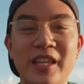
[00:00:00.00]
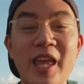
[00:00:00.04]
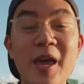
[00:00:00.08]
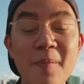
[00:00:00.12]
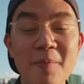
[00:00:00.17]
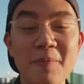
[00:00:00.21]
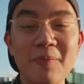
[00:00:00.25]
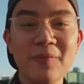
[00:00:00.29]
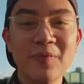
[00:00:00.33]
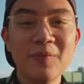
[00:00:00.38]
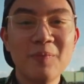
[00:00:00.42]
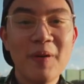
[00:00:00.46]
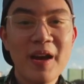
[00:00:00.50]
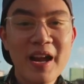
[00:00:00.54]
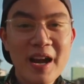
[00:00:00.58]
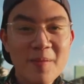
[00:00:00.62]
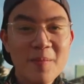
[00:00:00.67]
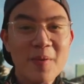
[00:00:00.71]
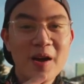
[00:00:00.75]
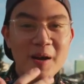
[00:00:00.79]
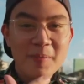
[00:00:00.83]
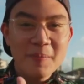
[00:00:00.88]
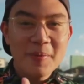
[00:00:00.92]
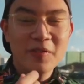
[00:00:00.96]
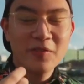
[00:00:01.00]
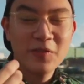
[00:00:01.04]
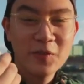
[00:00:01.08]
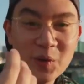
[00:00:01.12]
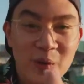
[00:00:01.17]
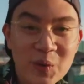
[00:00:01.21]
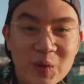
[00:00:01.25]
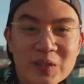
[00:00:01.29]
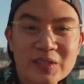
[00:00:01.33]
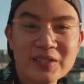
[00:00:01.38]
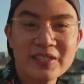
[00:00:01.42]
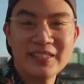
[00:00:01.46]
De, para
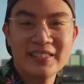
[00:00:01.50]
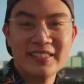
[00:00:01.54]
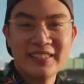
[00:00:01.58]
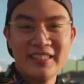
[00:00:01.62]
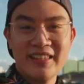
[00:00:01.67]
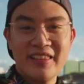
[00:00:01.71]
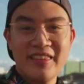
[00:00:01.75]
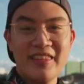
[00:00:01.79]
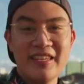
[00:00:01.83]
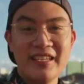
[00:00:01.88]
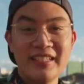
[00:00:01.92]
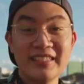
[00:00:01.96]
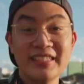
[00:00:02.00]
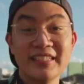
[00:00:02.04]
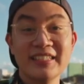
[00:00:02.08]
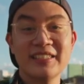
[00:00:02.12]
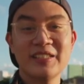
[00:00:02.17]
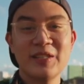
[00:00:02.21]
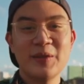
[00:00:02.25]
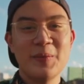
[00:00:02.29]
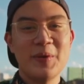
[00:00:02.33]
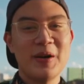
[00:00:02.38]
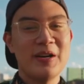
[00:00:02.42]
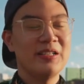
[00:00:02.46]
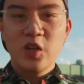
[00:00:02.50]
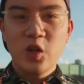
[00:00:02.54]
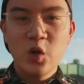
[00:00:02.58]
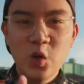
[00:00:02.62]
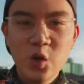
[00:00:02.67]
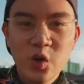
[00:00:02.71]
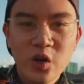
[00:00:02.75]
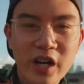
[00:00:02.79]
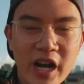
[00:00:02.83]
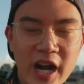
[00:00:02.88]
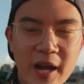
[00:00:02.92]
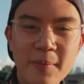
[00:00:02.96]
makapag-focus siya sa thesis, diba?
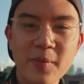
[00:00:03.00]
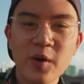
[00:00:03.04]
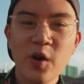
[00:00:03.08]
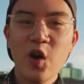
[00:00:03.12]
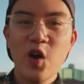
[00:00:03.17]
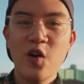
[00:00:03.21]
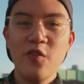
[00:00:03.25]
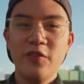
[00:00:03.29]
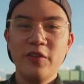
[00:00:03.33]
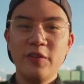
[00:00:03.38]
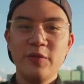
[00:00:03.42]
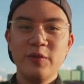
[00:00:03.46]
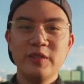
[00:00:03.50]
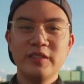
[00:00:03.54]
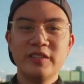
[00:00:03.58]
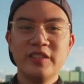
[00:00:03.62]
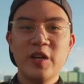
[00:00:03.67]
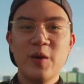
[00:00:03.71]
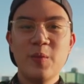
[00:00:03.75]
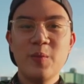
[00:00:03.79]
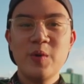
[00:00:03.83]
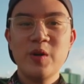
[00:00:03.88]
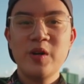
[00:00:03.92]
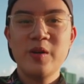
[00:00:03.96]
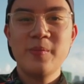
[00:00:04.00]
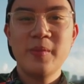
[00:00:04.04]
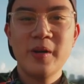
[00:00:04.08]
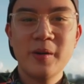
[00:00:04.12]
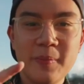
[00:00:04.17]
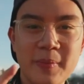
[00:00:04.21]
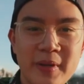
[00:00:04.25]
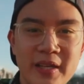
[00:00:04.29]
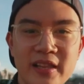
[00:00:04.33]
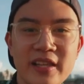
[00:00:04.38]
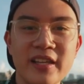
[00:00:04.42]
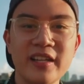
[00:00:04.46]
Go grab a coffee with someone,
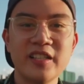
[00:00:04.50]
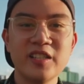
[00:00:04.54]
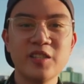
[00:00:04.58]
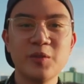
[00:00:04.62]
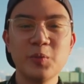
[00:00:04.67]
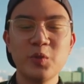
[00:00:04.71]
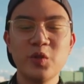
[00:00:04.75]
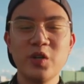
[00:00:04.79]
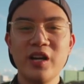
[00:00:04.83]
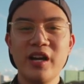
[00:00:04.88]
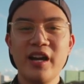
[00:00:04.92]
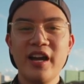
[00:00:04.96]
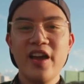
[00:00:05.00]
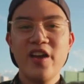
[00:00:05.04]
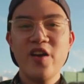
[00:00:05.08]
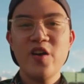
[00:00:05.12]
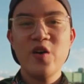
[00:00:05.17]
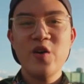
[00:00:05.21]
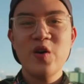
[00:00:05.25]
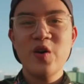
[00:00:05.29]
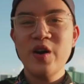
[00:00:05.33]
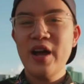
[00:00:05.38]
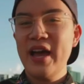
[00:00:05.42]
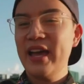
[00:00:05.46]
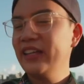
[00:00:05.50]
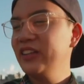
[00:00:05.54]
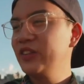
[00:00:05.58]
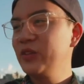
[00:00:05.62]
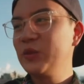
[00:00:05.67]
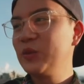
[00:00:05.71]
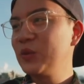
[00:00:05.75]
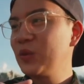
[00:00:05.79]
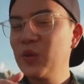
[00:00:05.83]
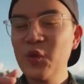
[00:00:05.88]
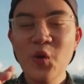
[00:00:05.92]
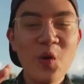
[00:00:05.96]
mag-billiards muna kayo, I
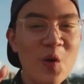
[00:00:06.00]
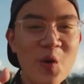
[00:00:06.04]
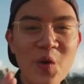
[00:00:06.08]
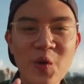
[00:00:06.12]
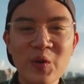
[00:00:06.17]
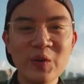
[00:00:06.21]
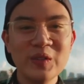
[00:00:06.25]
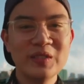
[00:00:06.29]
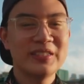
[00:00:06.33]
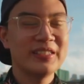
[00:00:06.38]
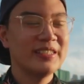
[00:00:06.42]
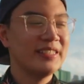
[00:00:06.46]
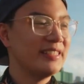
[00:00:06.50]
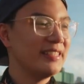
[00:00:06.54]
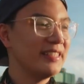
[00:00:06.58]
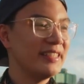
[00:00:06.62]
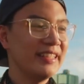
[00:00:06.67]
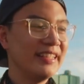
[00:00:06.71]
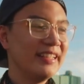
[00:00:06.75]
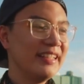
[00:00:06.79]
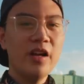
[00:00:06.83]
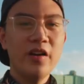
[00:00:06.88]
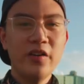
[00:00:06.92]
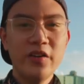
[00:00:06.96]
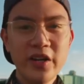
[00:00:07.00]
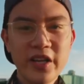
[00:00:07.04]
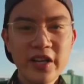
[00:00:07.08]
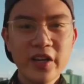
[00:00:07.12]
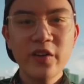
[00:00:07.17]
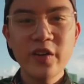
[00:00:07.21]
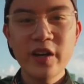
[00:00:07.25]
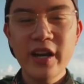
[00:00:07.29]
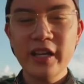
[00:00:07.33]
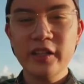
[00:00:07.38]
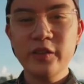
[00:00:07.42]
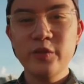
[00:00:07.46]
don't know, just...
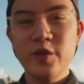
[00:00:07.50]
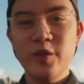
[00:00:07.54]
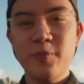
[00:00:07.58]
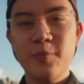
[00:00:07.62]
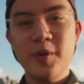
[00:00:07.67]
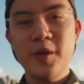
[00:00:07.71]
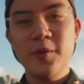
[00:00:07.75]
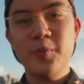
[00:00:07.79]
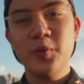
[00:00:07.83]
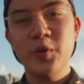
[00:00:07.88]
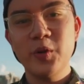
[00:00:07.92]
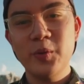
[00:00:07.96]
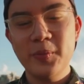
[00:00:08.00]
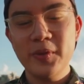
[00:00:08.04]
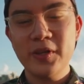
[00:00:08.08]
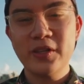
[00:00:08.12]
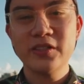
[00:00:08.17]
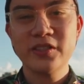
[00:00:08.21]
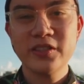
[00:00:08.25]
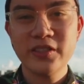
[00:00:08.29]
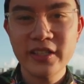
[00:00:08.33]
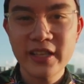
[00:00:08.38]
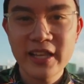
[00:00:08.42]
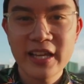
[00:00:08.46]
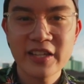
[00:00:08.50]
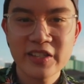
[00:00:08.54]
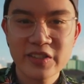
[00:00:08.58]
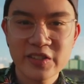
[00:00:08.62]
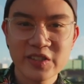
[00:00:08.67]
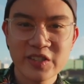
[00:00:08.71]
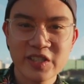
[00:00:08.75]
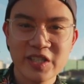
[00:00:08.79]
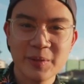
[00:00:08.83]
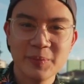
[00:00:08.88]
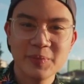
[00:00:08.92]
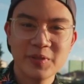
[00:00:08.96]
Reconnect with people because
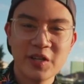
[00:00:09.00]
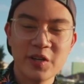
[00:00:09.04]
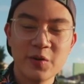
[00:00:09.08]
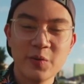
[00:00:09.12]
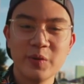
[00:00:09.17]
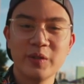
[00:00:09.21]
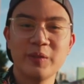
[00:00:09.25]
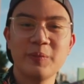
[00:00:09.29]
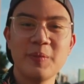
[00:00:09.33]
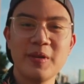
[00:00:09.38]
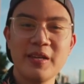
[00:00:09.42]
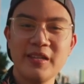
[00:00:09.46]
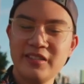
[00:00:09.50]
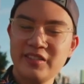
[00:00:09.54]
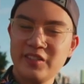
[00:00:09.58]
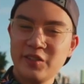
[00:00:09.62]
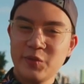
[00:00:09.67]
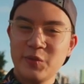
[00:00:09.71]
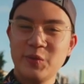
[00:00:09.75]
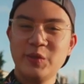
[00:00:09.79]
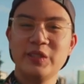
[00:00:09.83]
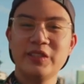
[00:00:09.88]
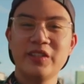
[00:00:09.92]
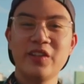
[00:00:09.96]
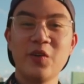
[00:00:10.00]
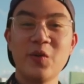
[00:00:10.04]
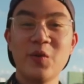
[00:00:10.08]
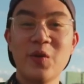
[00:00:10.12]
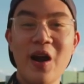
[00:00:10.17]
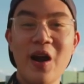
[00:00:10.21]
relationships are what makes the world go